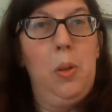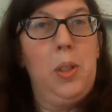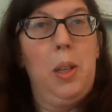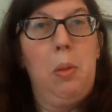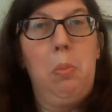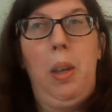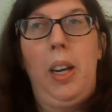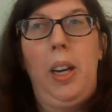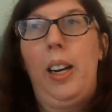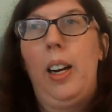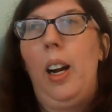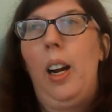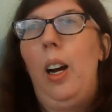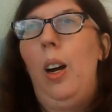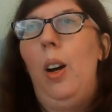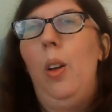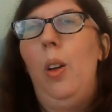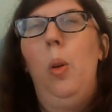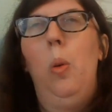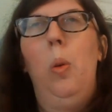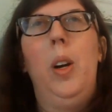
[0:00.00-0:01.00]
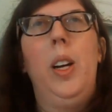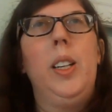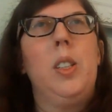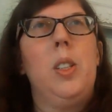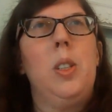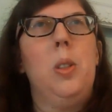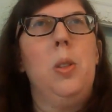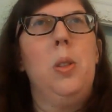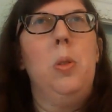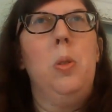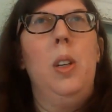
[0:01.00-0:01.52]
It made it all the way
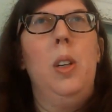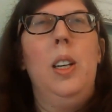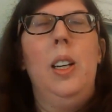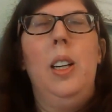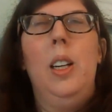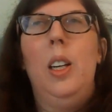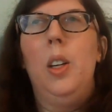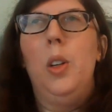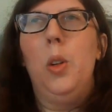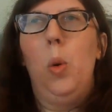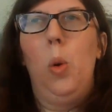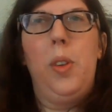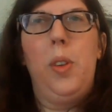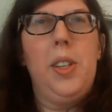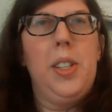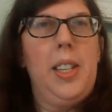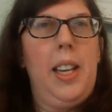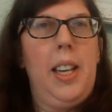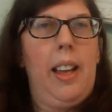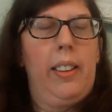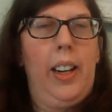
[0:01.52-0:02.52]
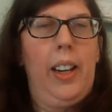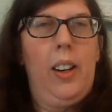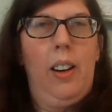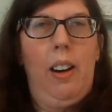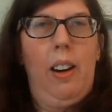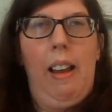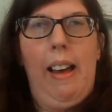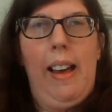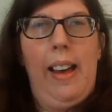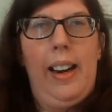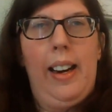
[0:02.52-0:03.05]
to North and South
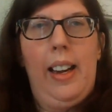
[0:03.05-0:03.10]
Carolina